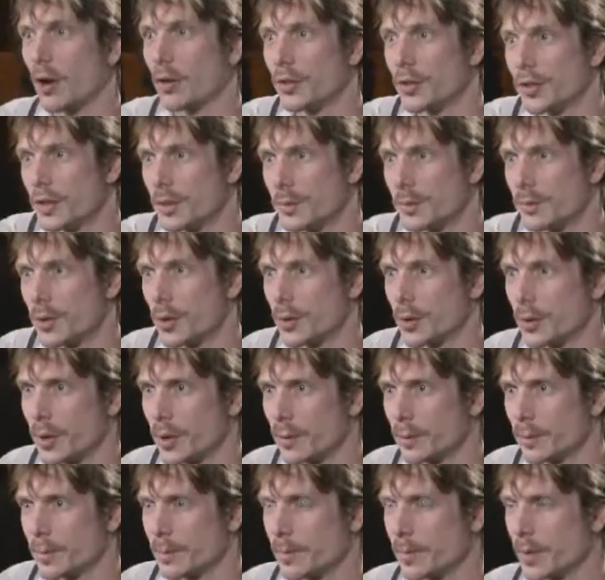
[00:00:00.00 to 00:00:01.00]
on this
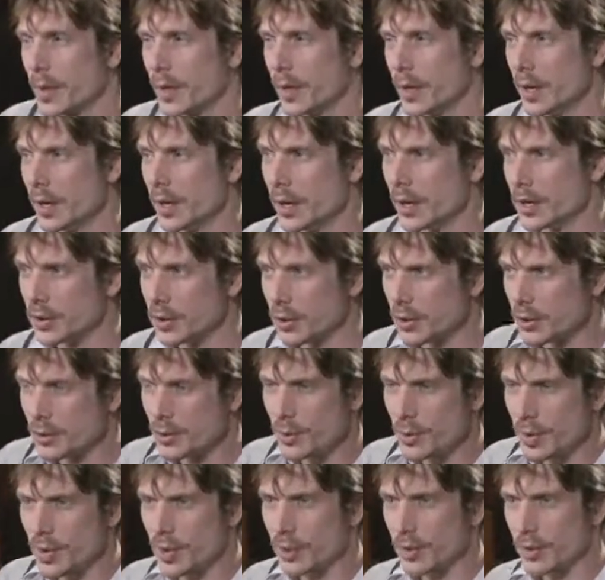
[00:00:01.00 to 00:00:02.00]
program. So it's
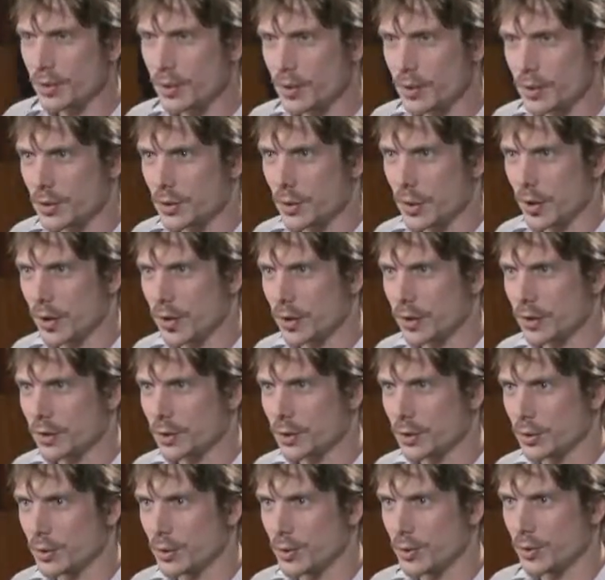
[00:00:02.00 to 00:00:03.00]
really trying
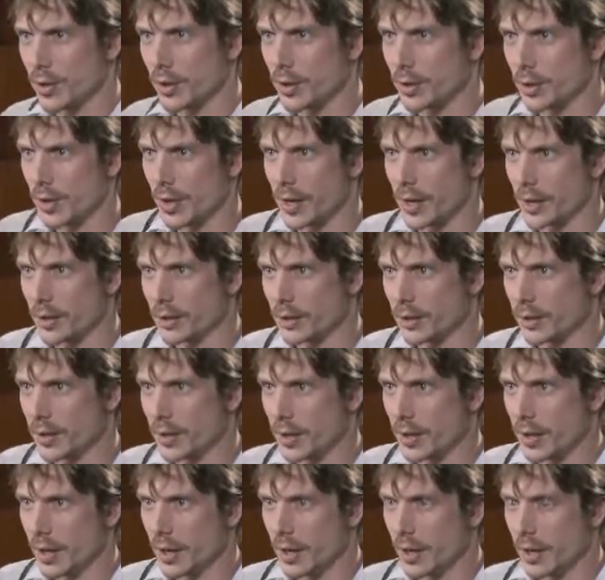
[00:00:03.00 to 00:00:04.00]
to regulate
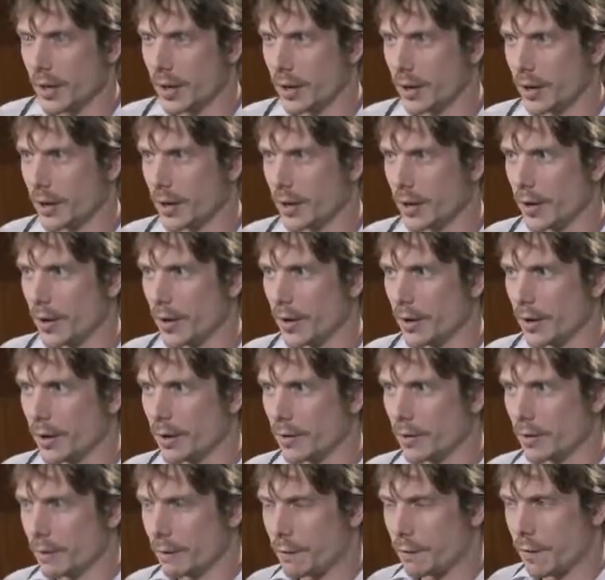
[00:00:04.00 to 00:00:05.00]

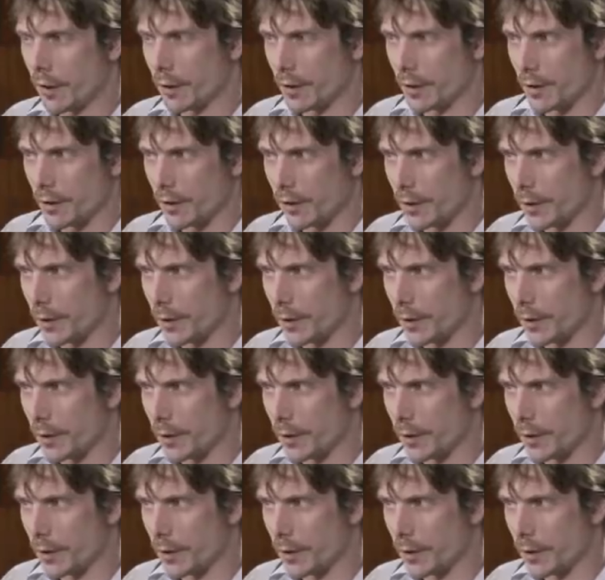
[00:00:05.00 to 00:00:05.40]
and find